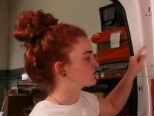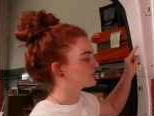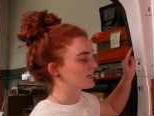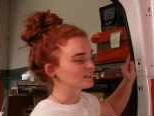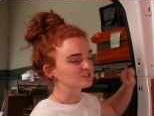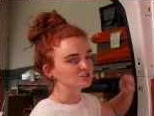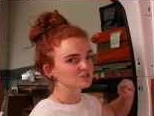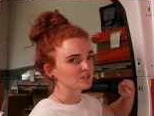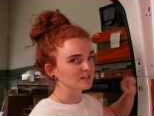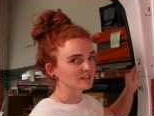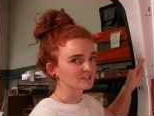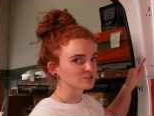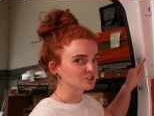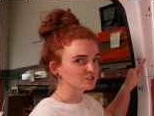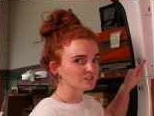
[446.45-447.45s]
yeah, it's,
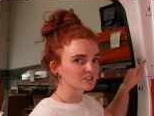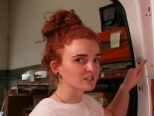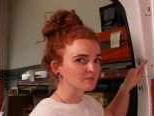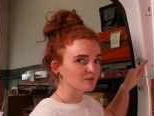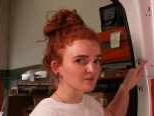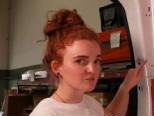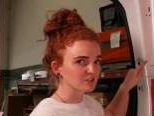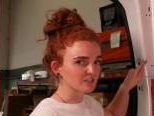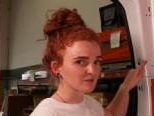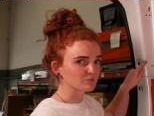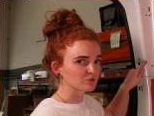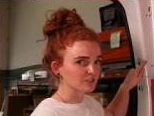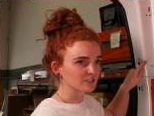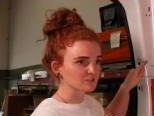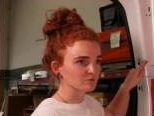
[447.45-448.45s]
again, it's just to keep everything in
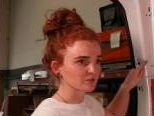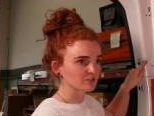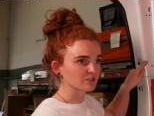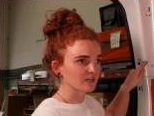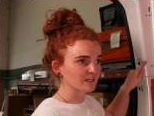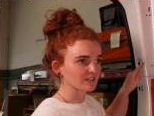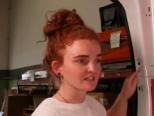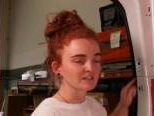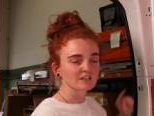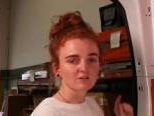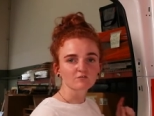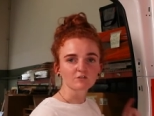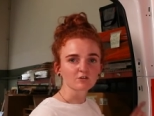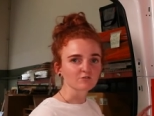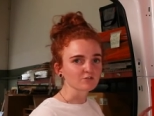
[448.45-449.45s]
place while you're kind of getting a
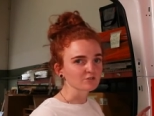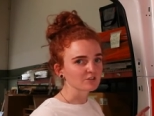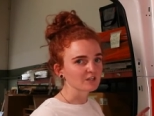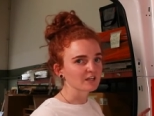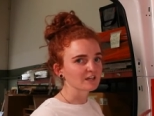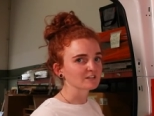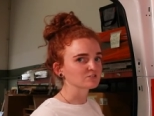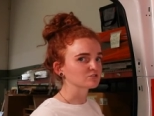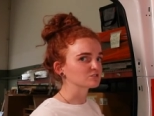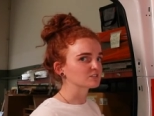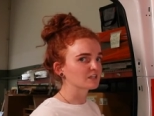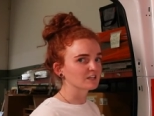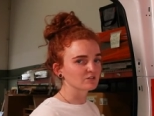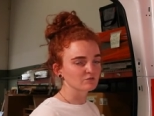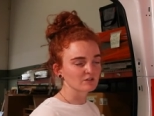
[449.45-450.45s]
feel for things or
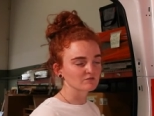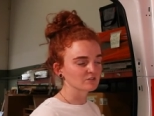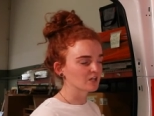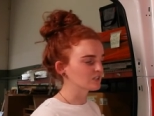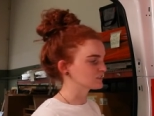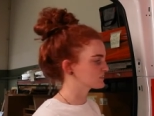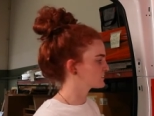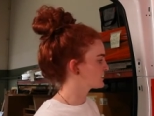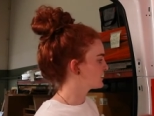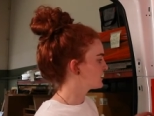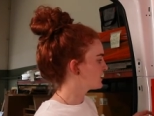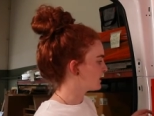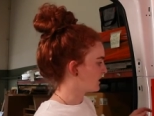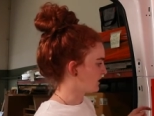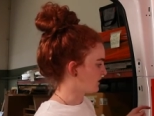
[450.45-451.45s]
setting riv nuts,
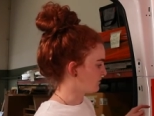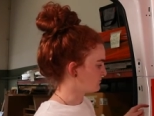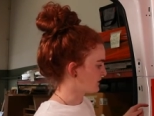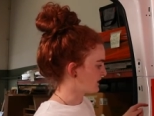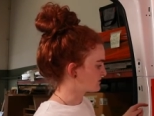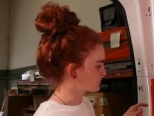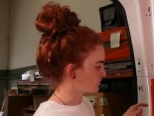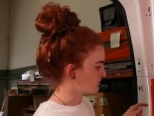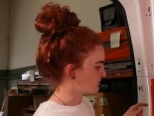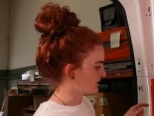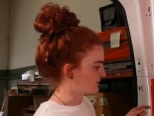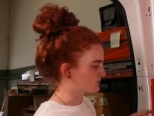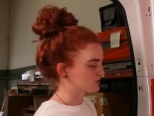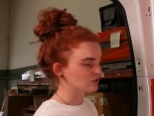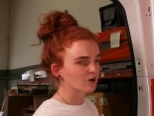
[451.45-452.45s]
um, that sort of
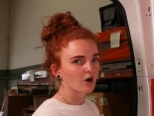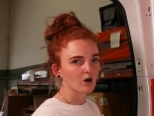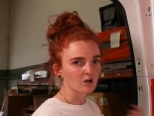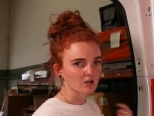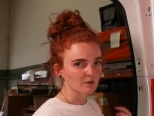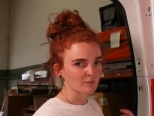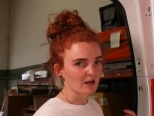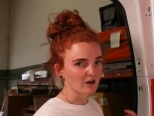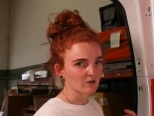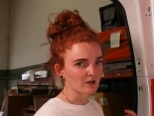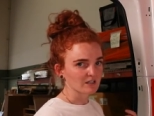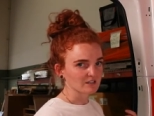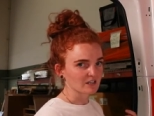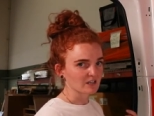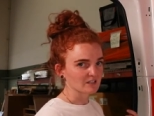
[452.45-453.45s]
thing, but they'll all come out
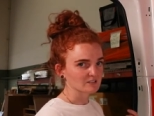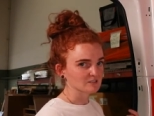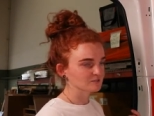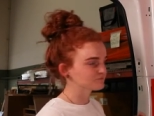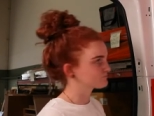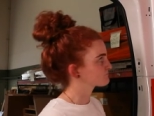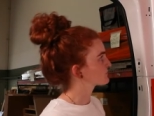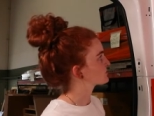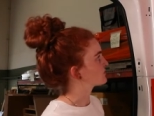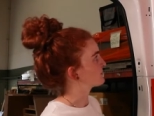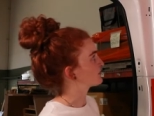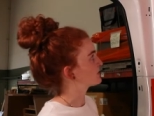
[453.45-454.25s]
at the end. So I'm